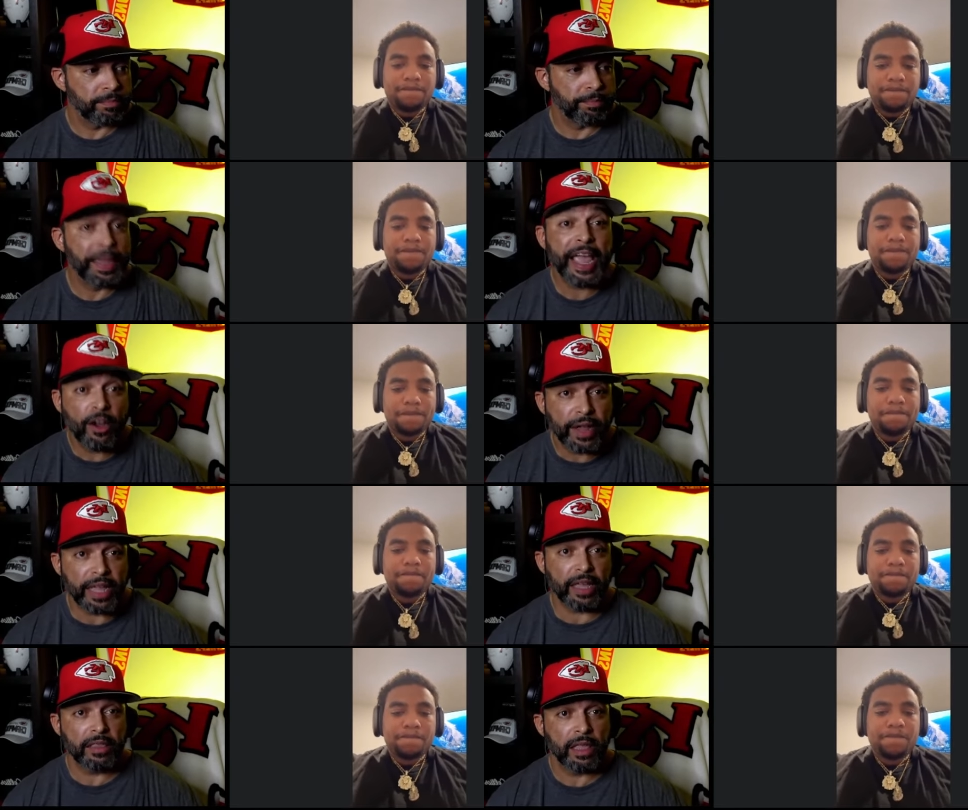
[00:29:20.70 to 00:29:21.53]

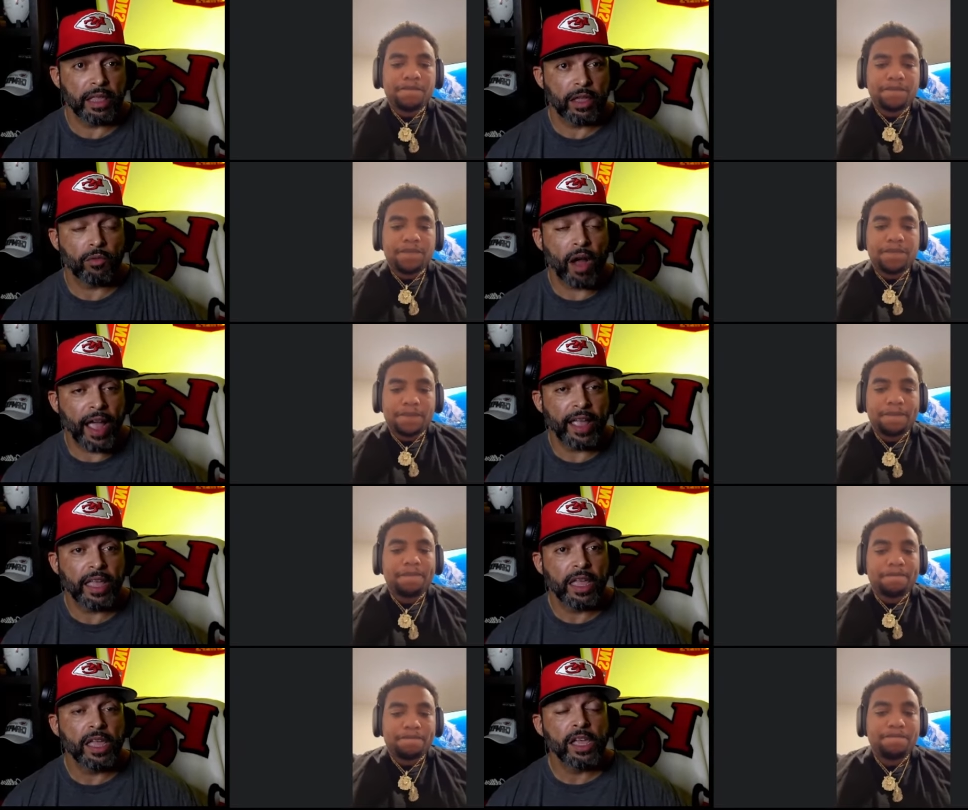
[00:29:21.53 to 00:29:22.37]
Speaker 1: Period.
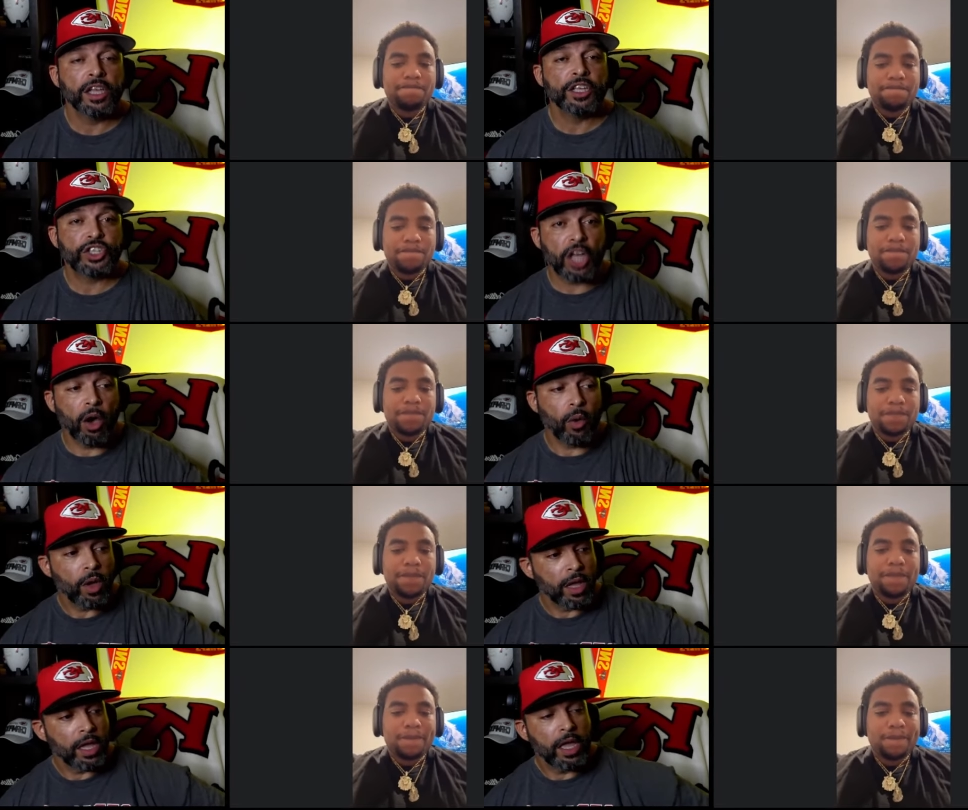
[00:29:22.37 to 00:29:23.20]
Right?
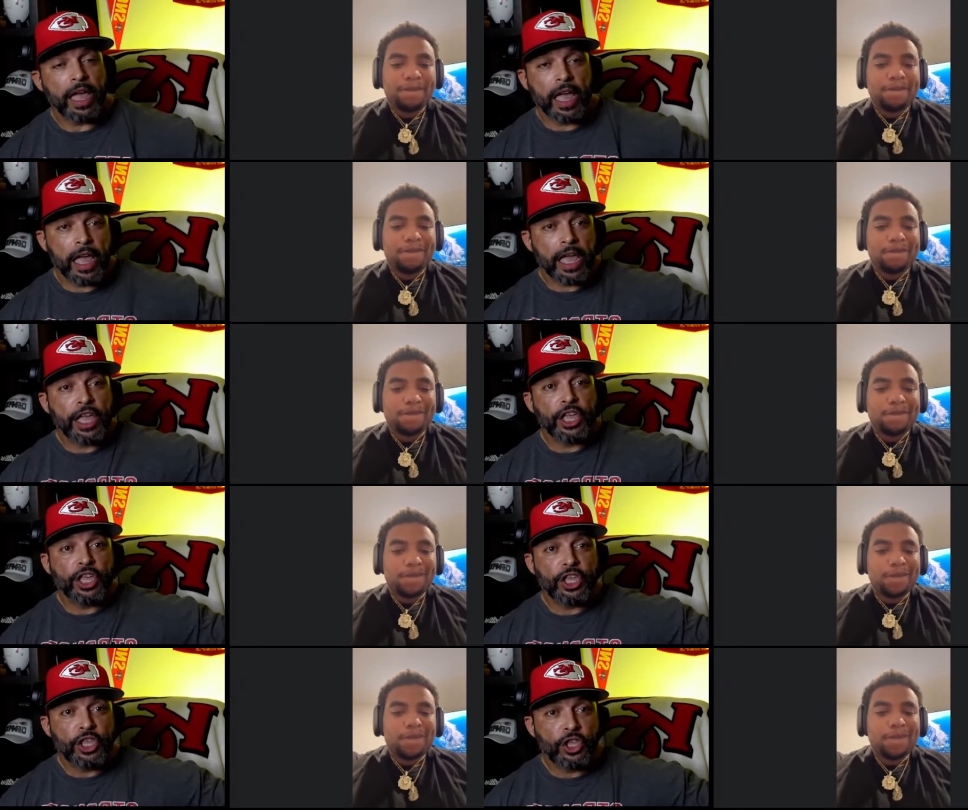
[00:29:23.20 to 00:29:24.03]
So
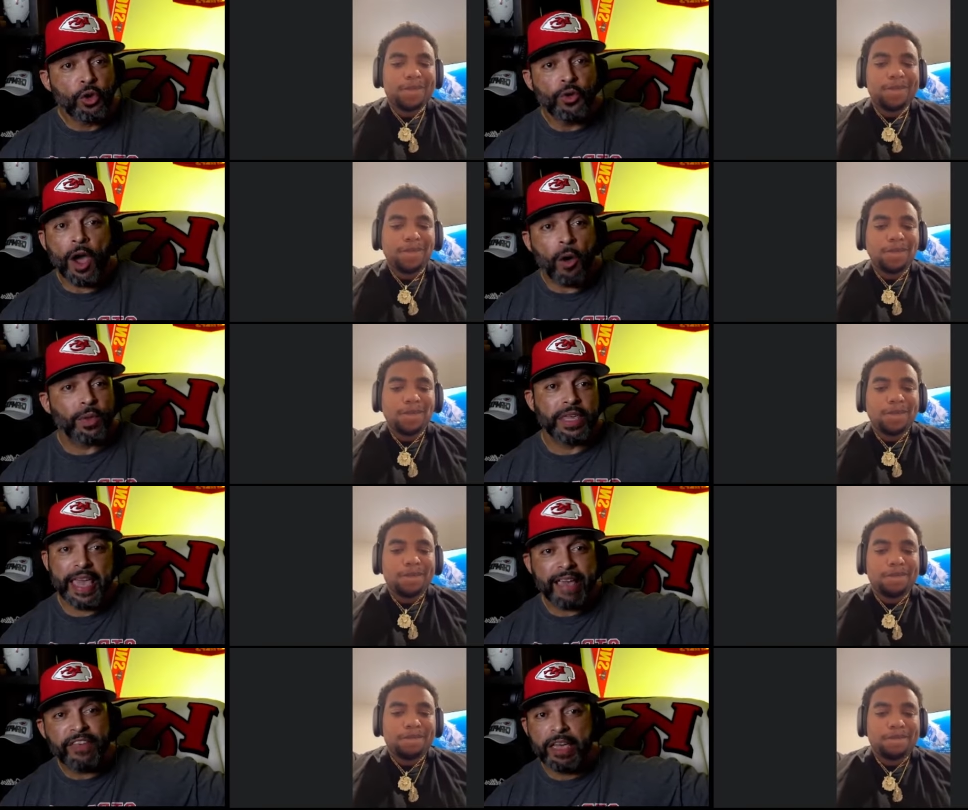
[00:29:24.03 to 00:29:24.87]
you don't
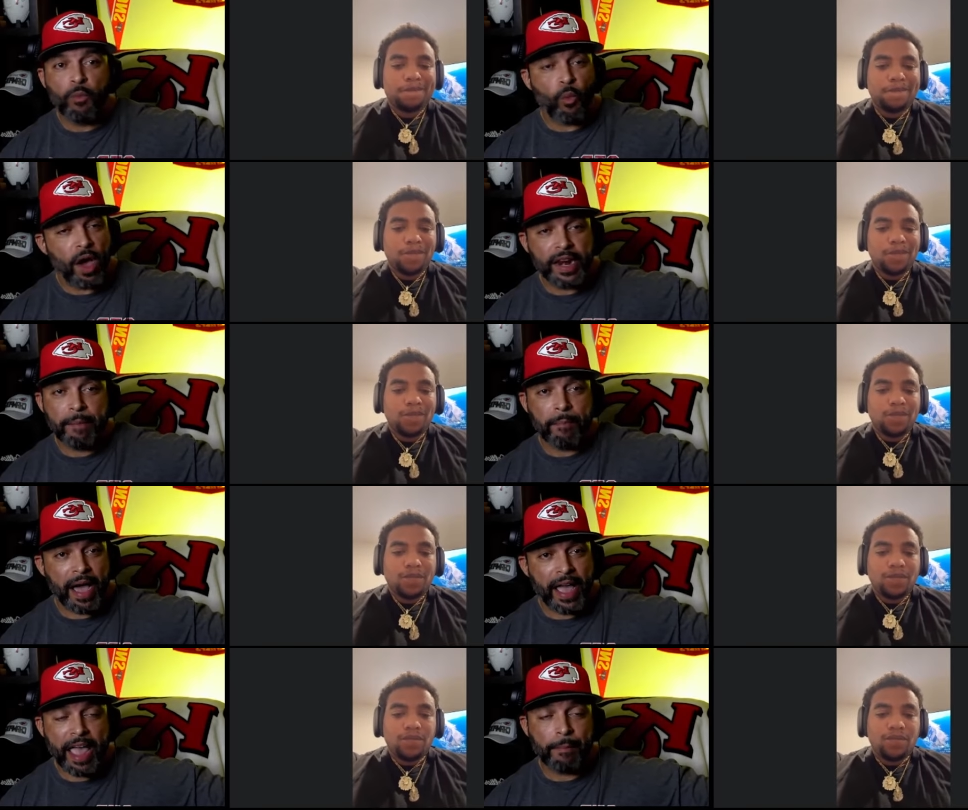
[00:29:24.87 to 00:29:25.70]
give him one in
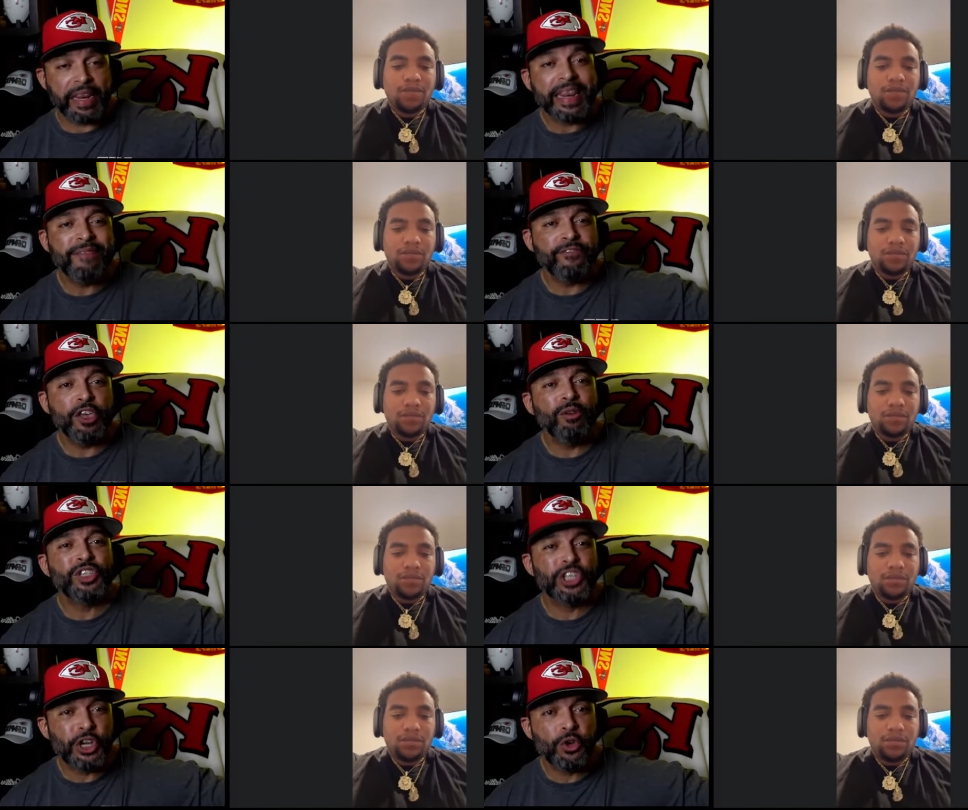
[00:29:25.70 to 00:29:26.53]
Miami. And if
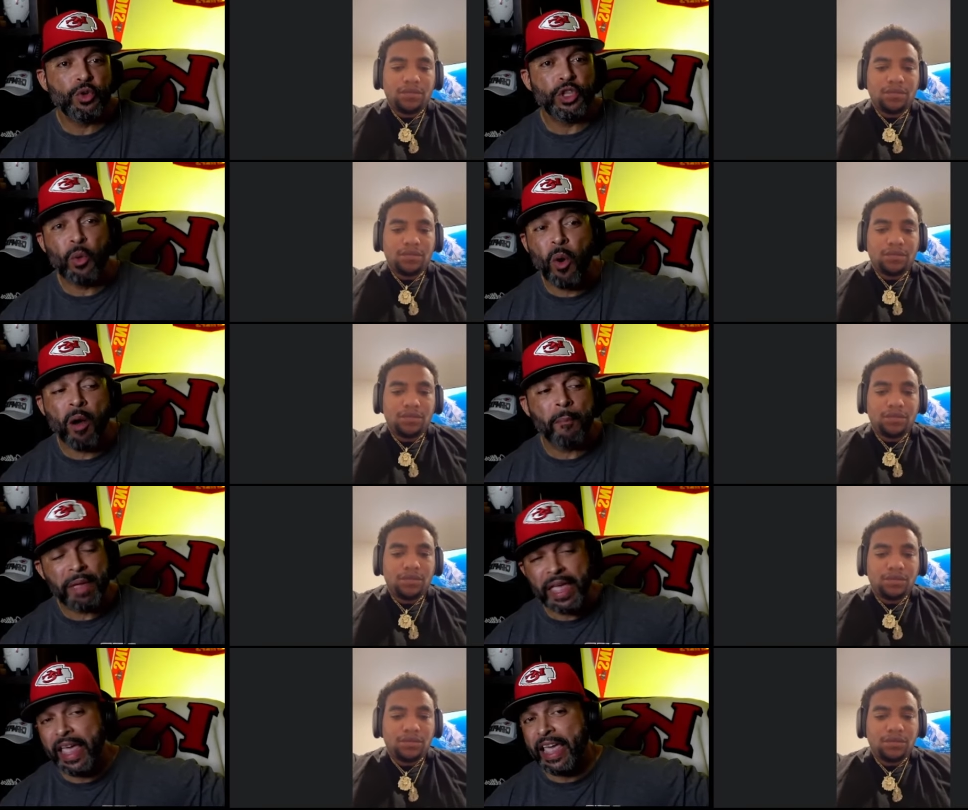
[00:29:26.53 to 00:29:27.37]
you do, you are
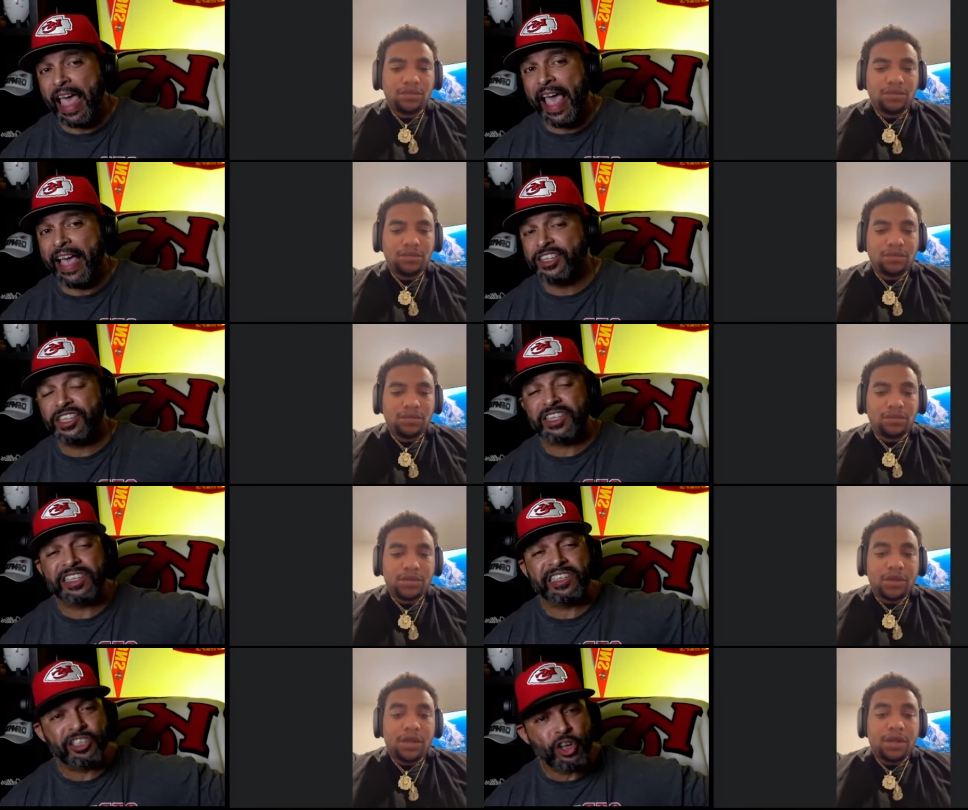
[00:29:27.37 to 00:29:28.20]
being a
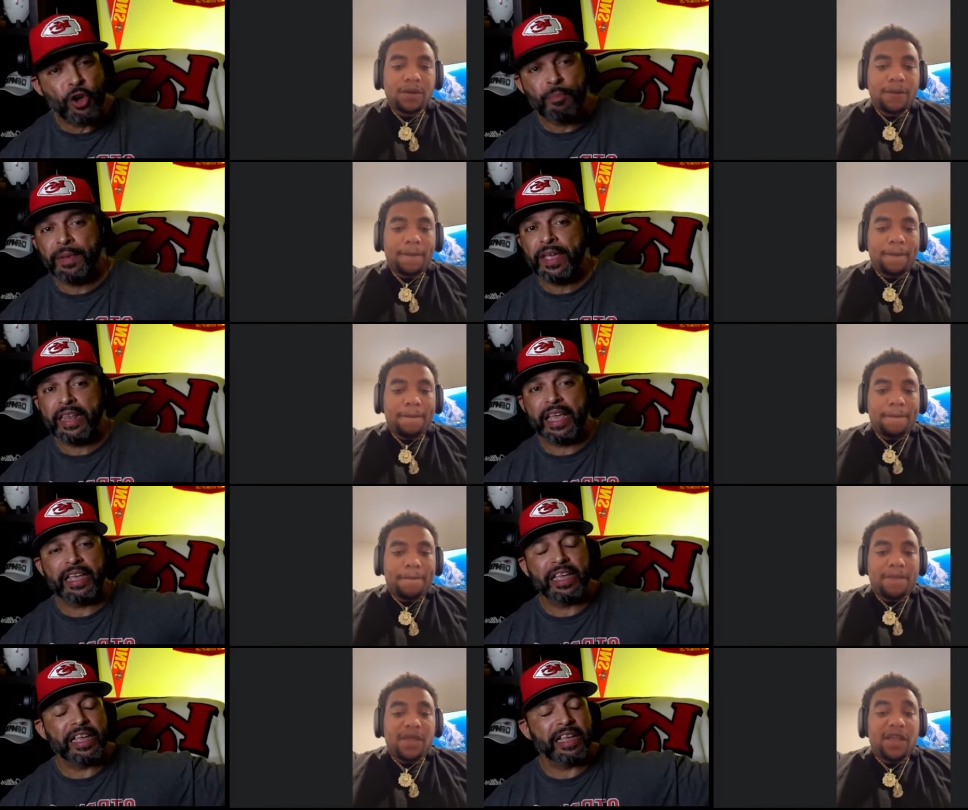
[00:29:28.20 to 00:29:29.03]
stupid
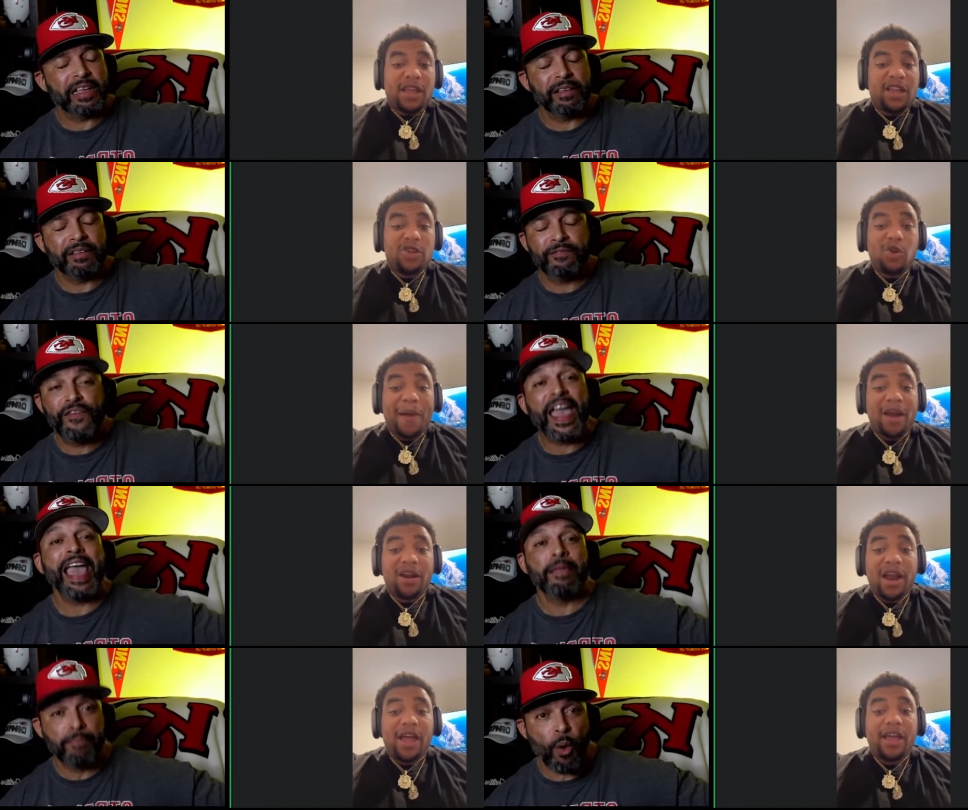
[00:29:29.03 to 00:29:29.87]
and you better